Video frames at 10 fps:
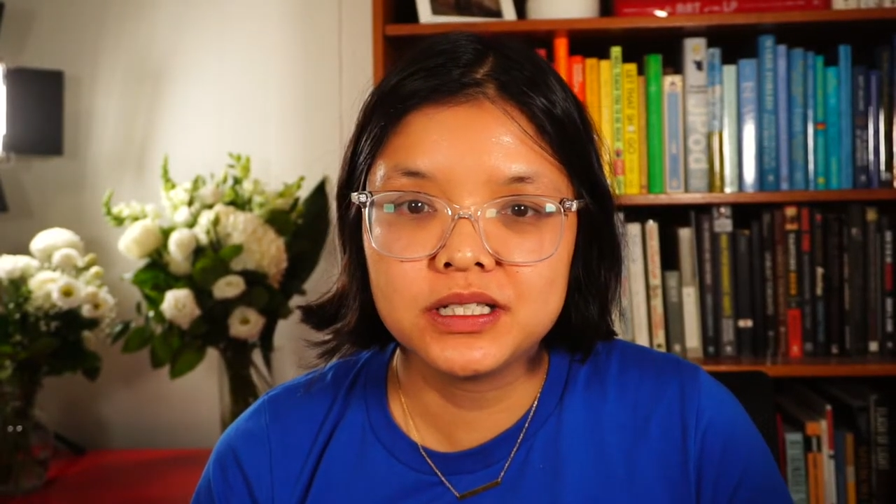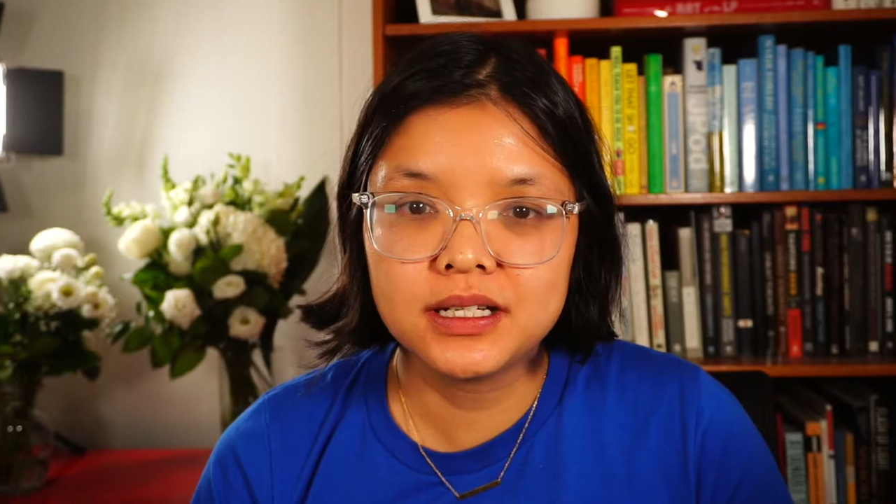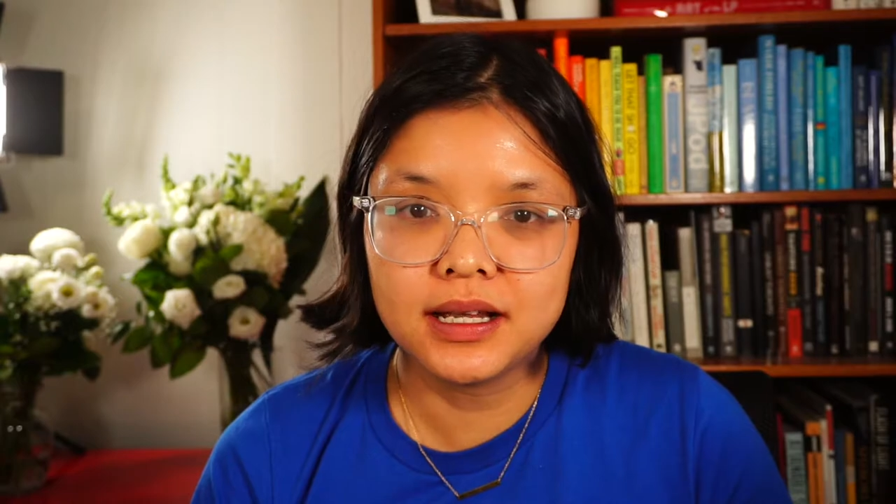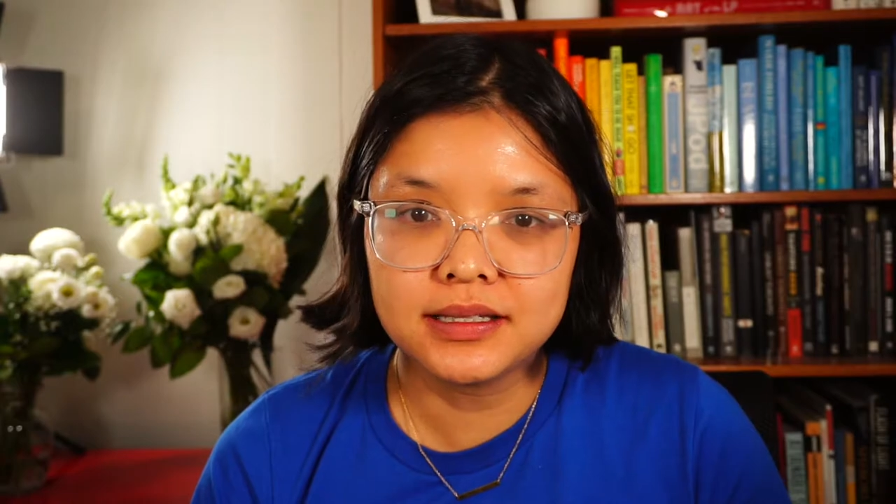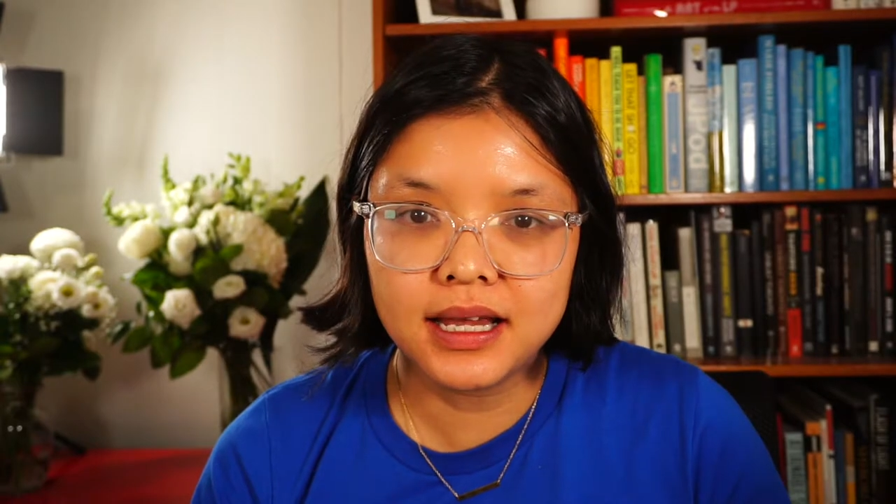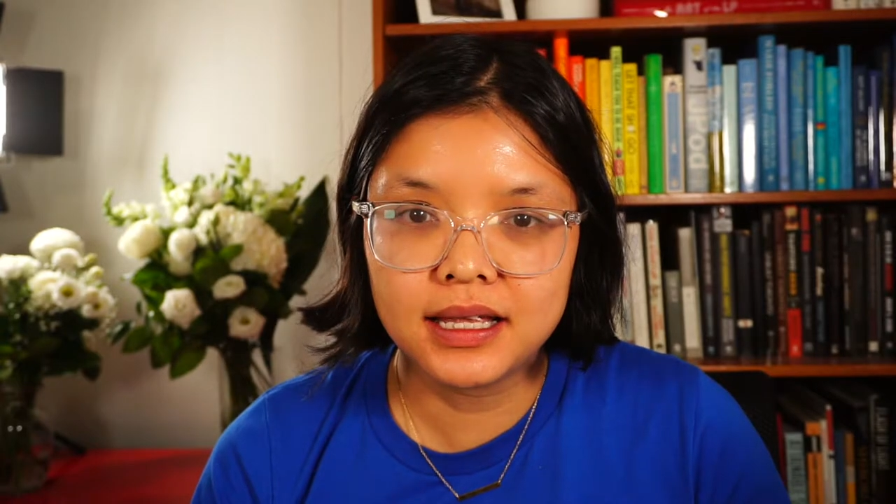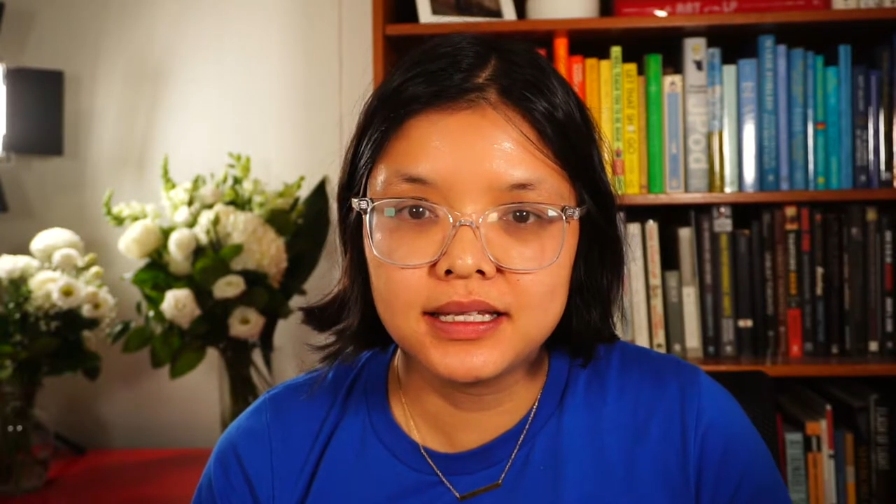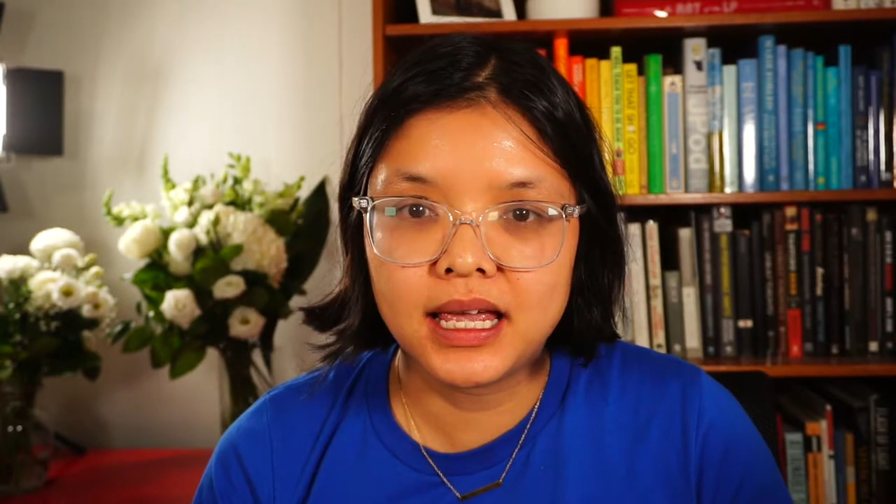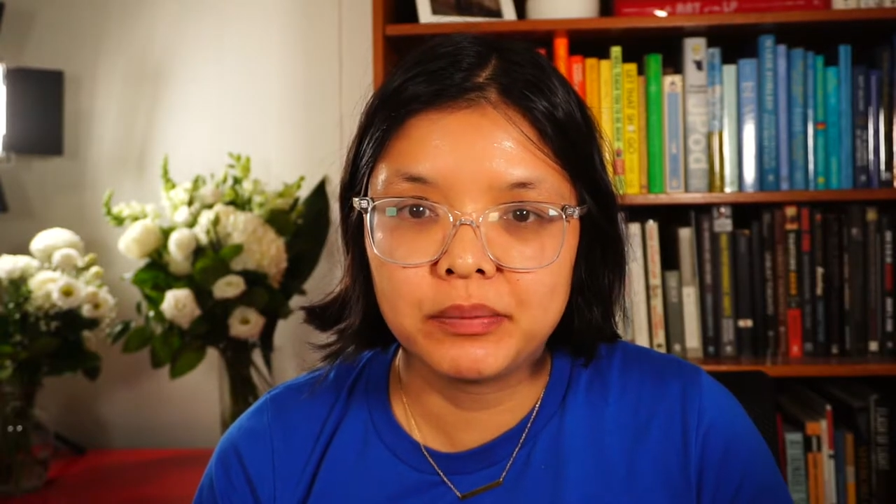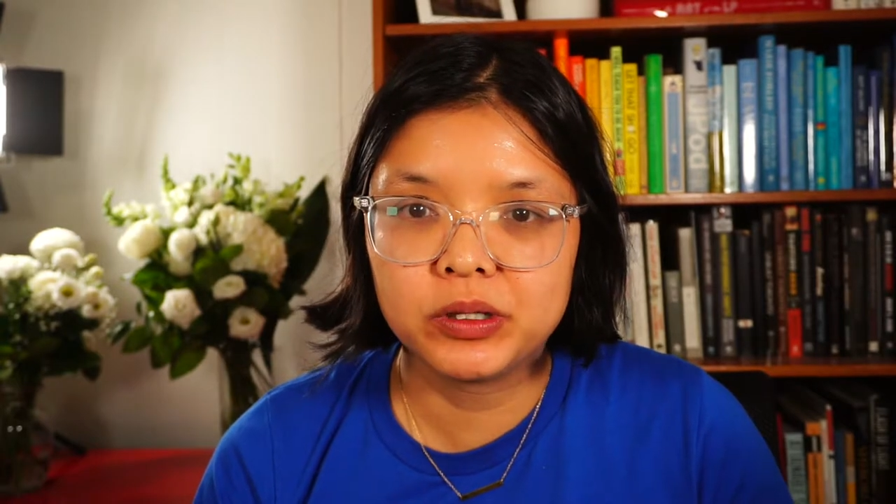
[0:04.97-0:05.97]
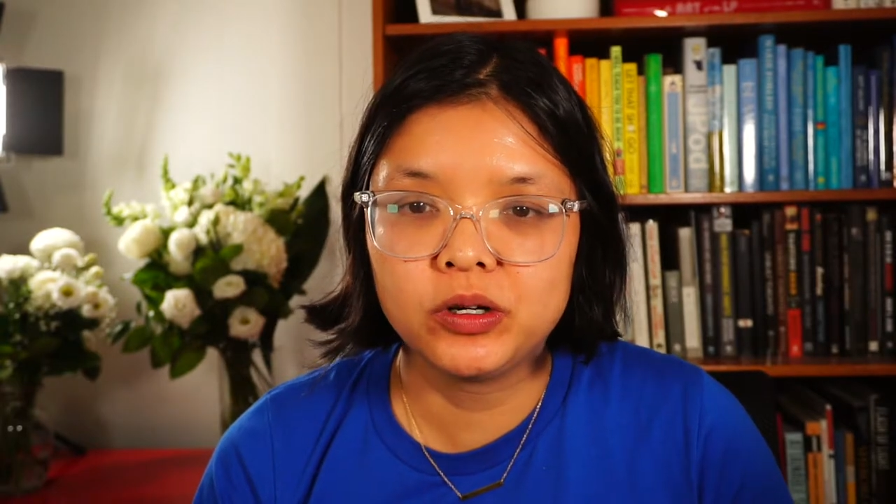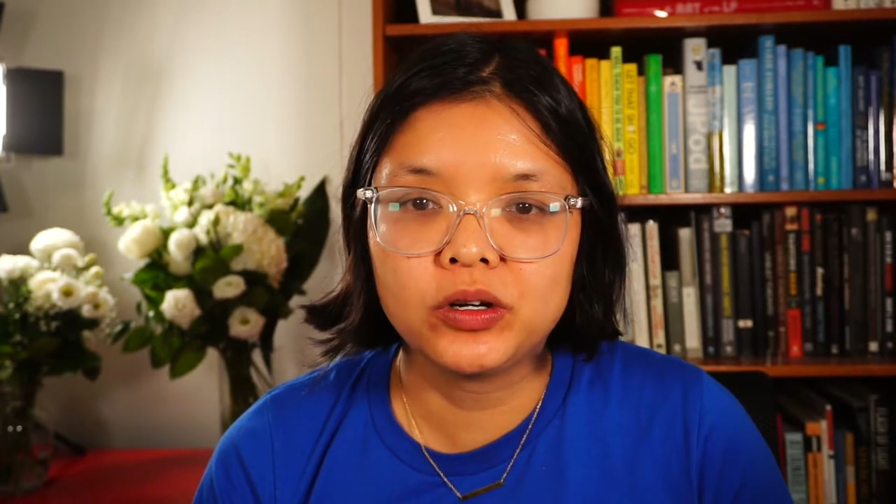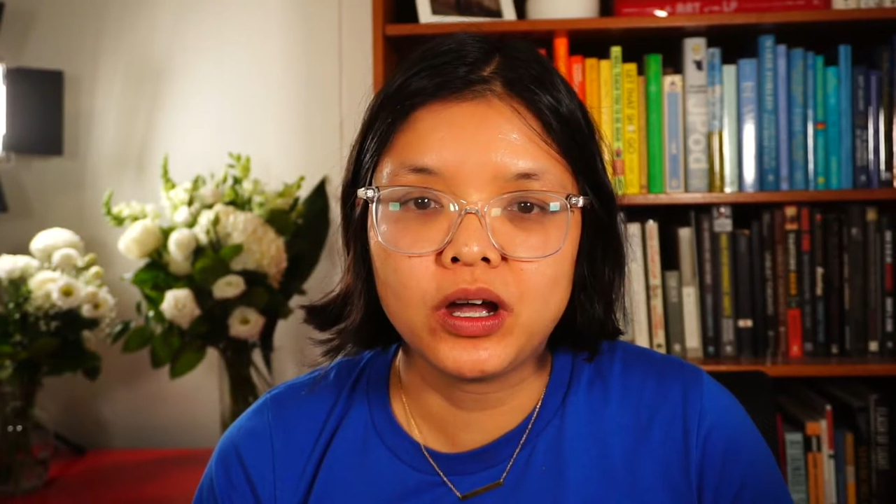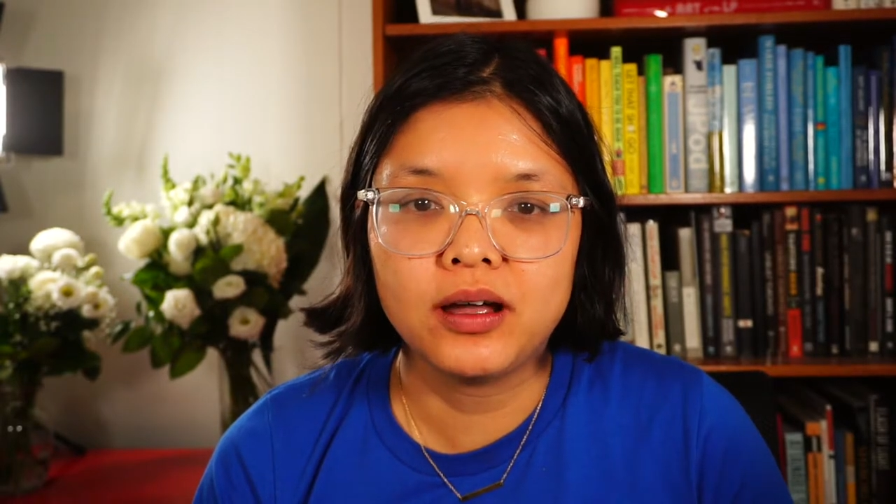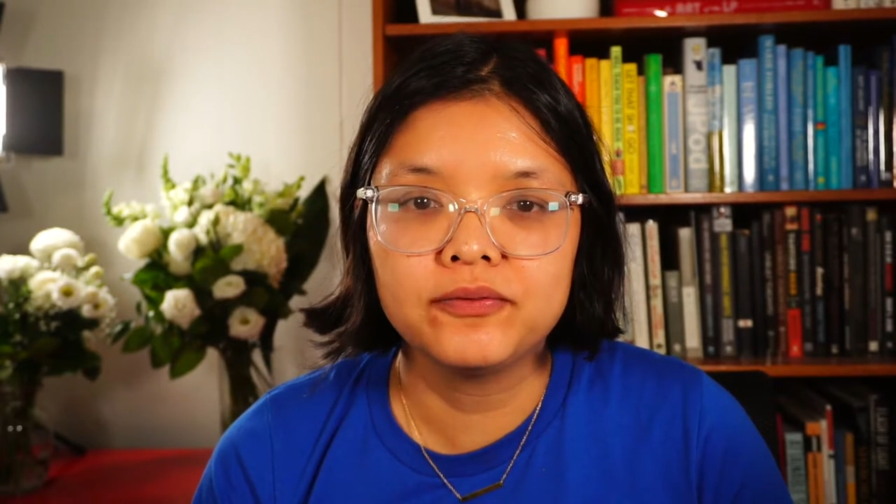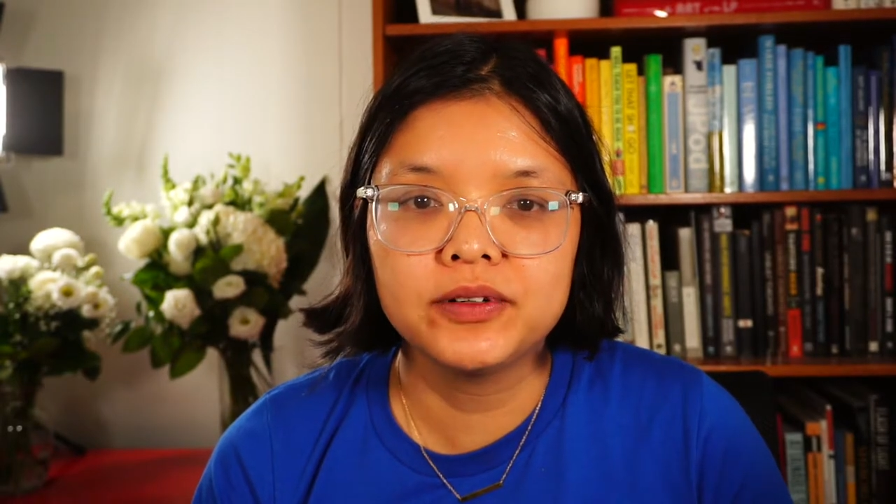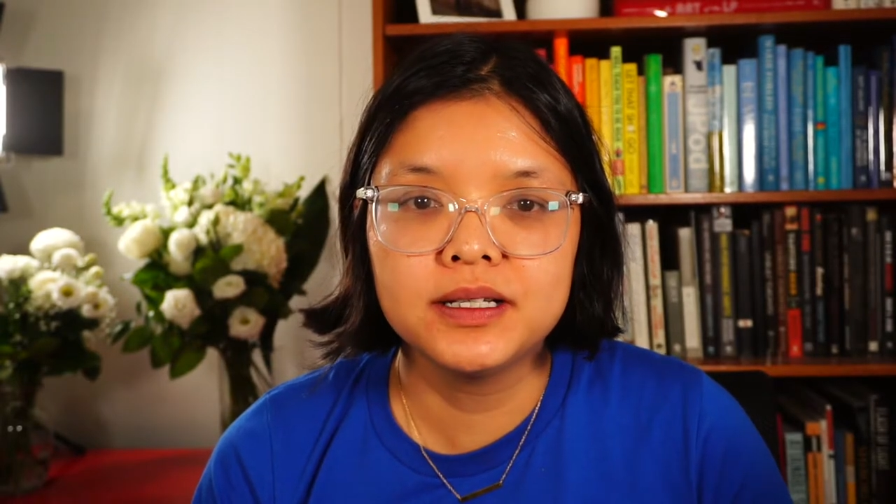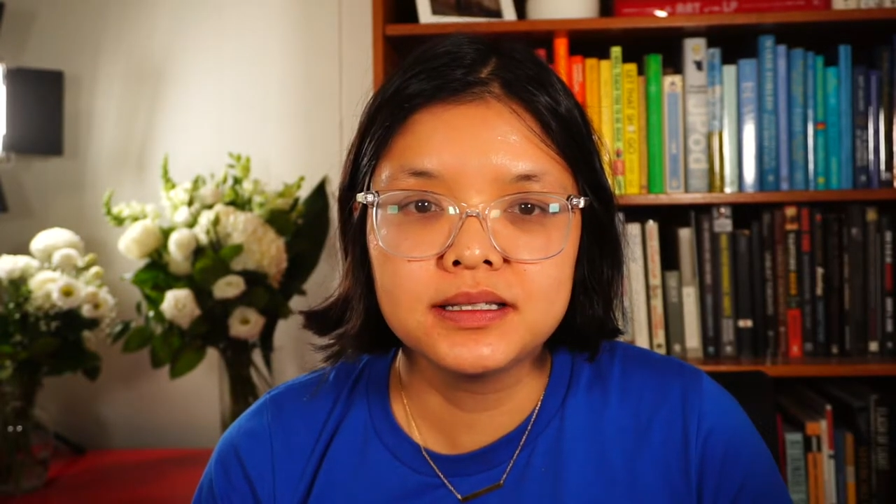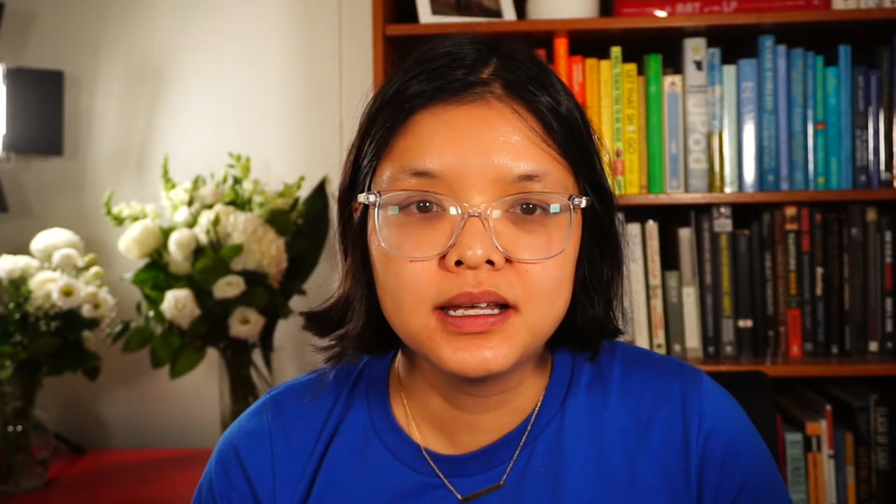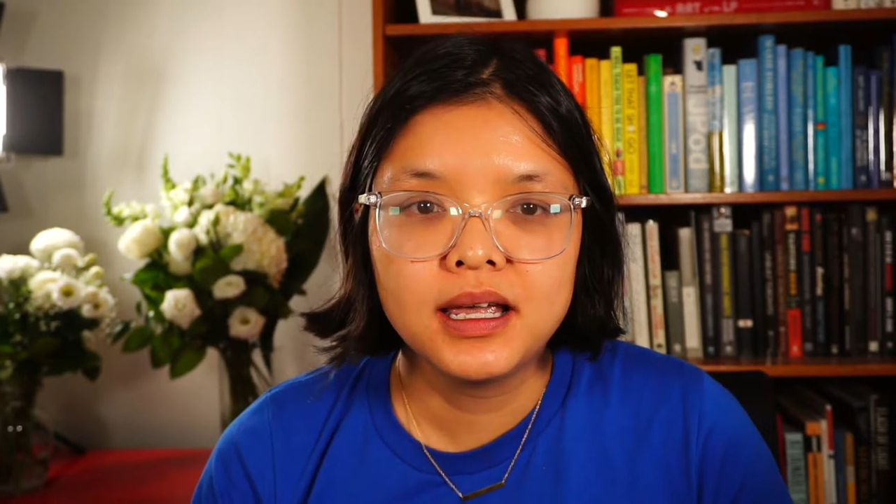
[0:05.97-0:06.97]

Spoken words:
just had the Epicure Conference,